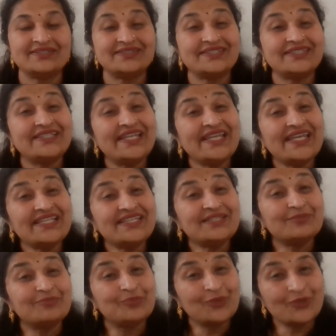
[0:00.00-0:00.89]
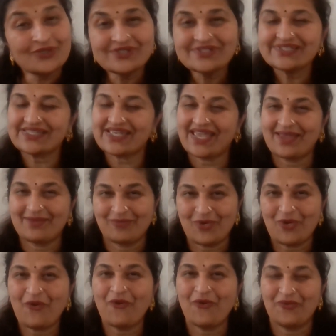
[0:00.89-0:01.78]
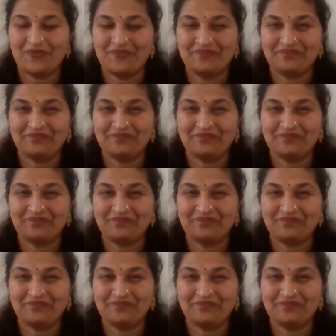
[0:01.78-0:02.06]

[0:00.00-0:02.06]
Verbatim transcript: The day the books came home,